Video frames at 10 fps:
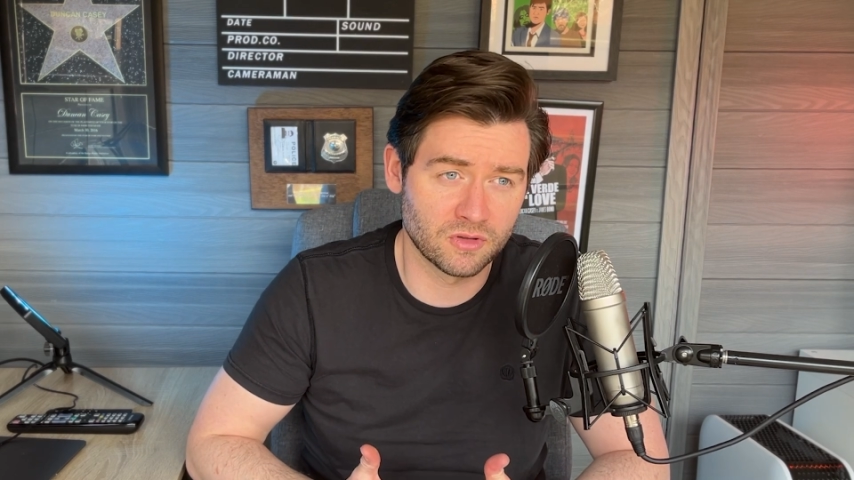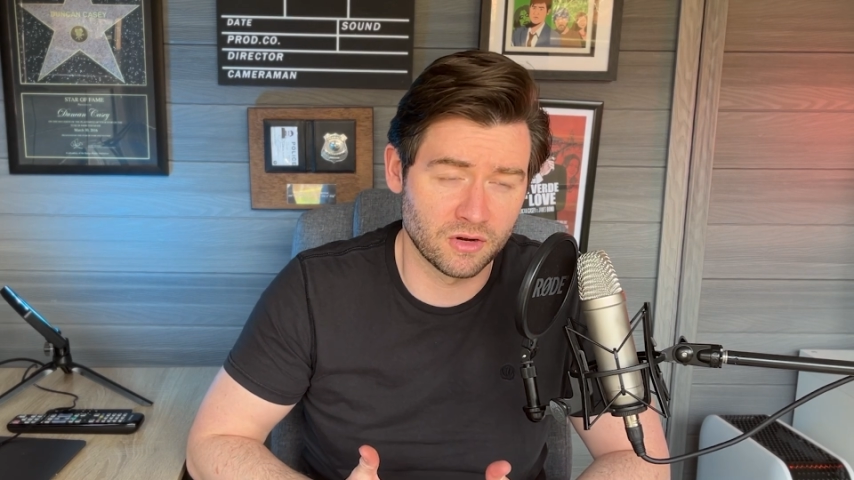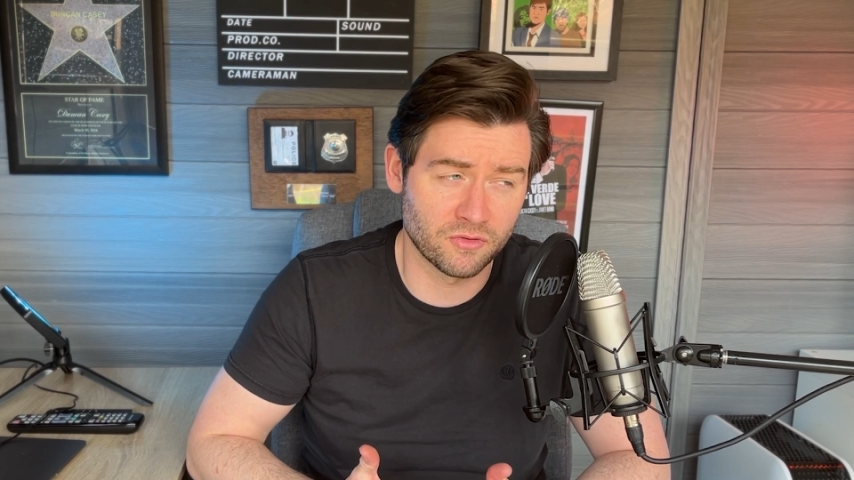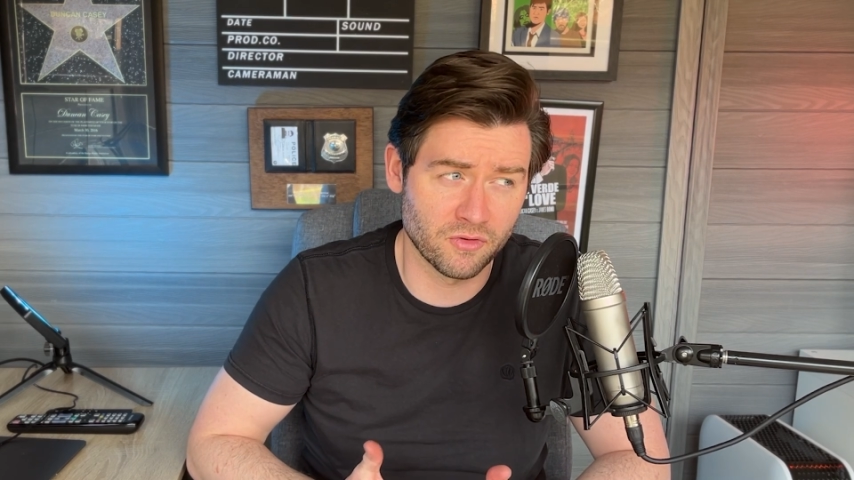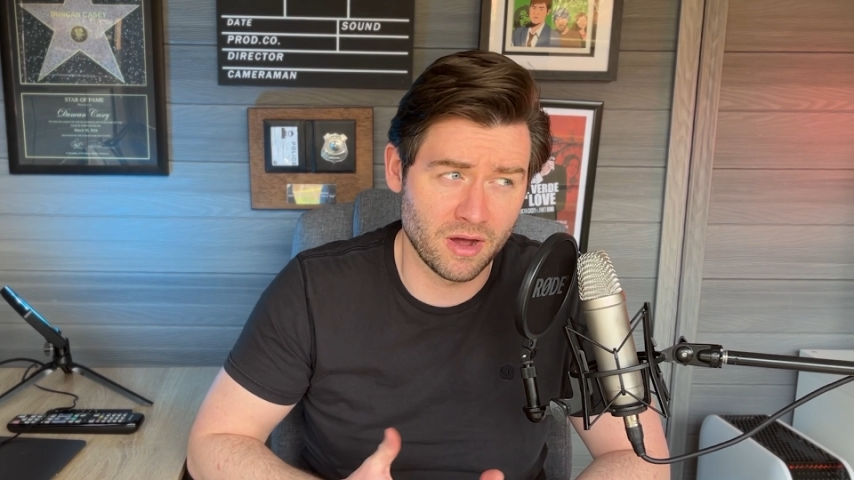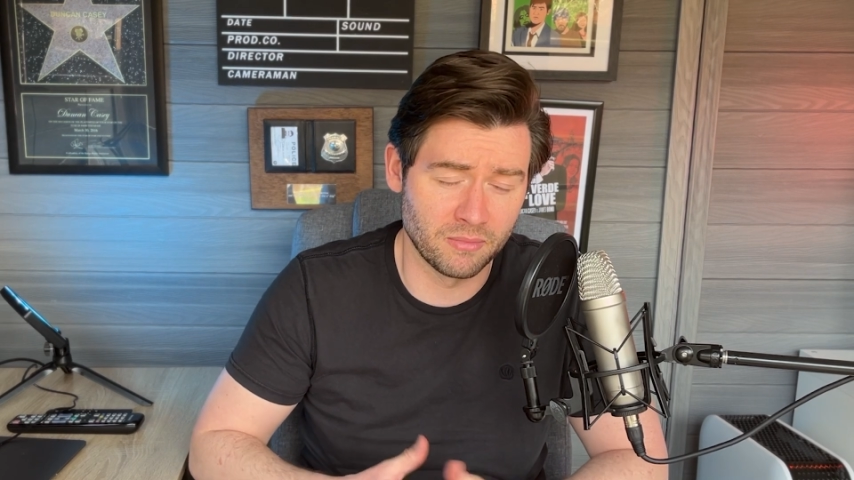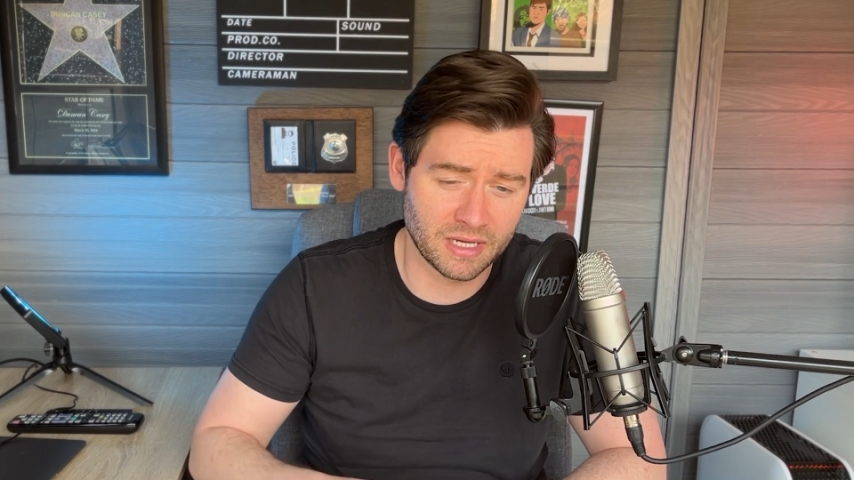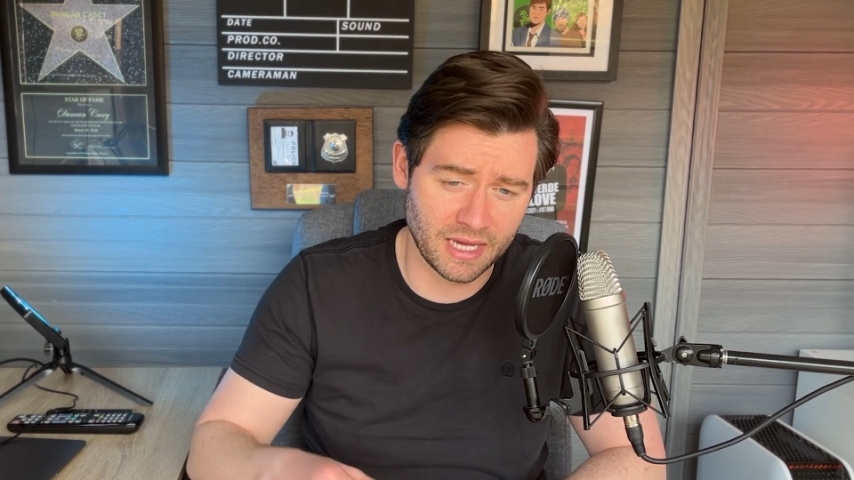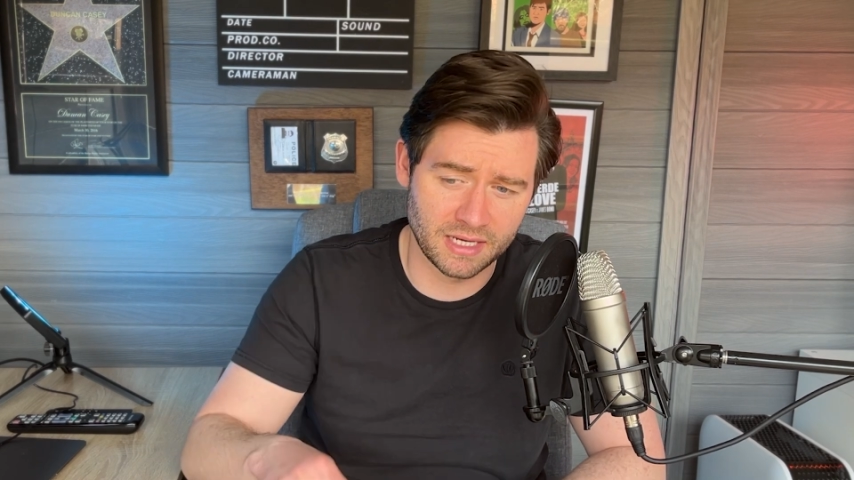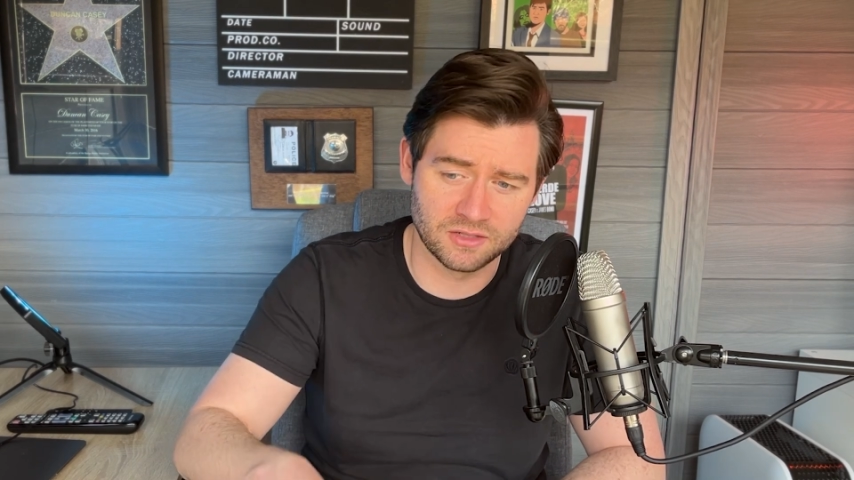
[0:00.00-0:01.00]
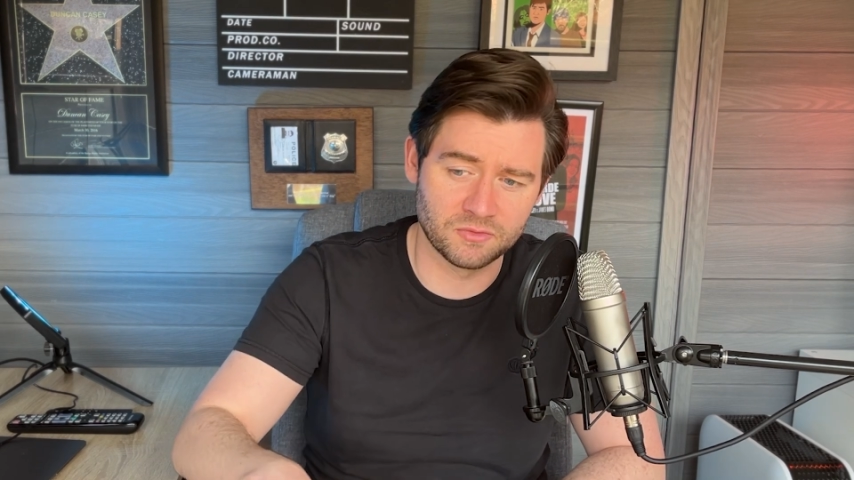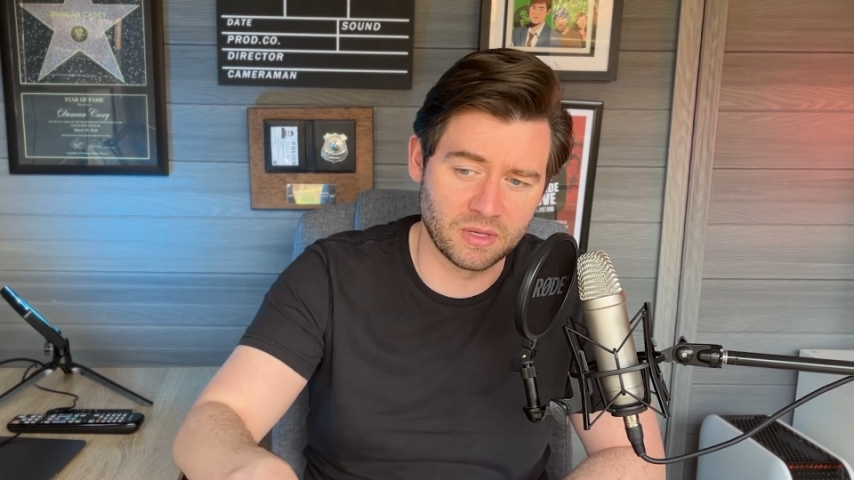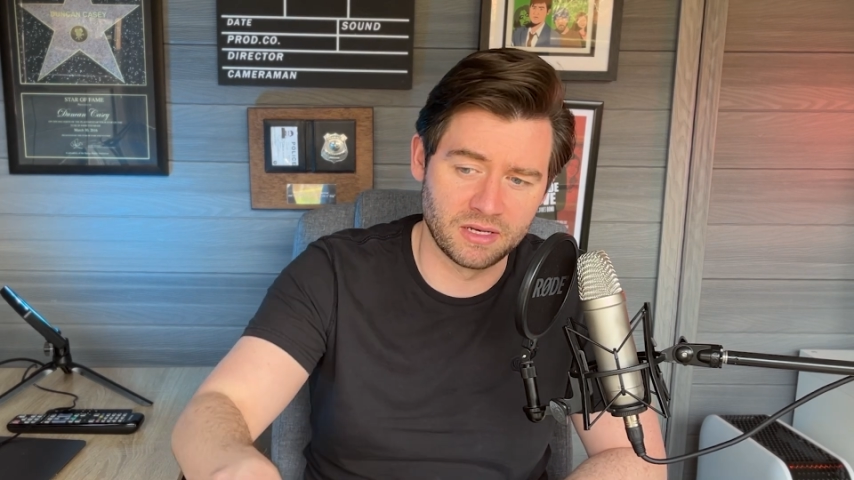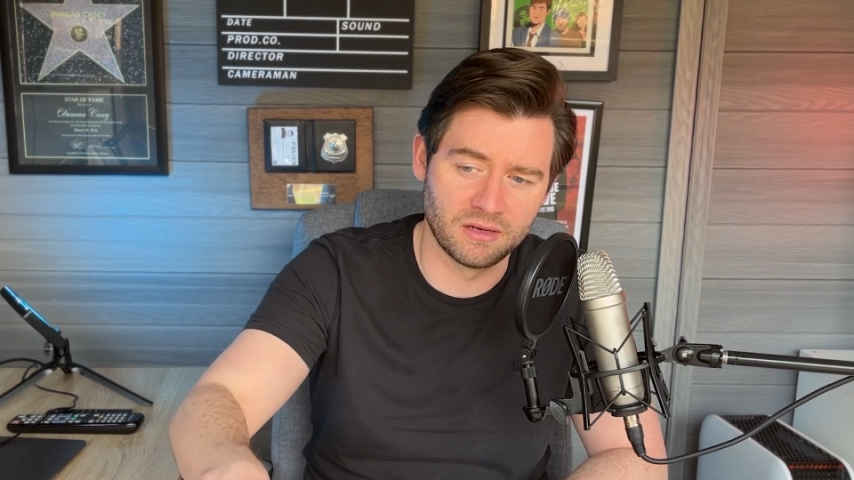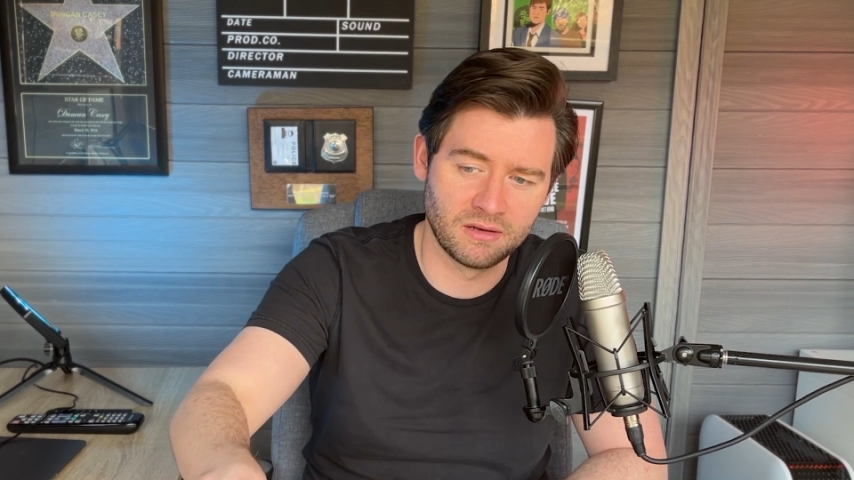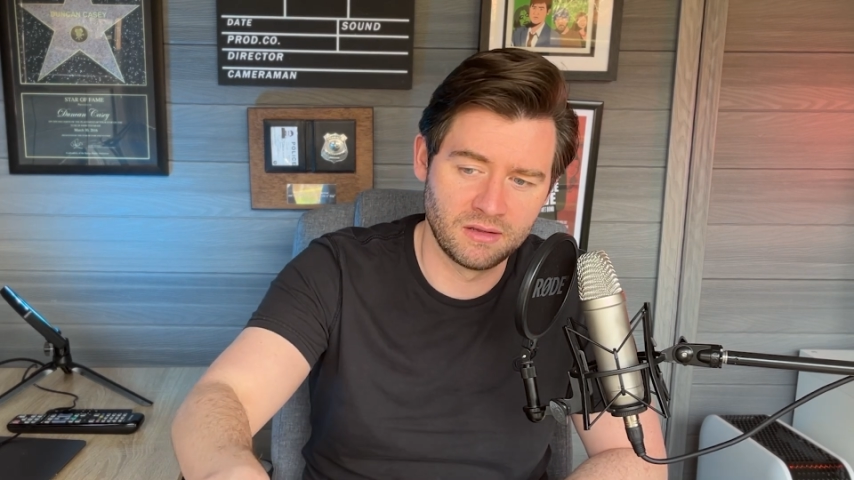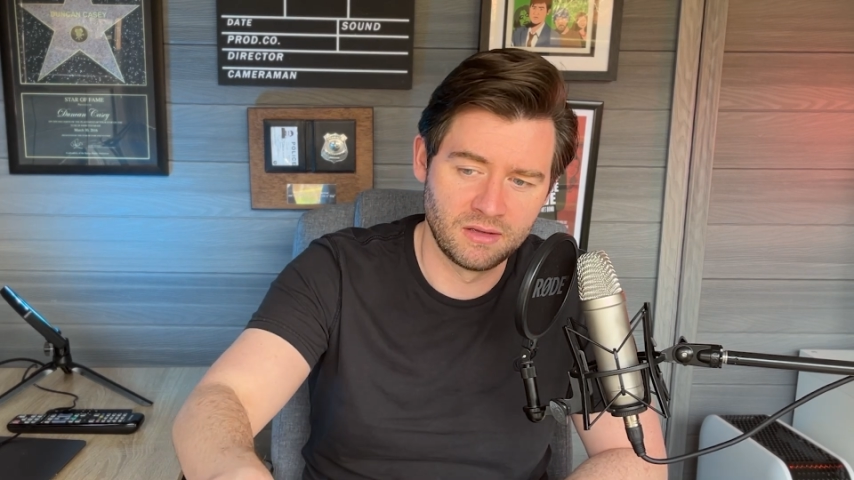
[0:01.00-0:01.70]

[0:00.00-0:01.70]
kind of throughout, but Kane has been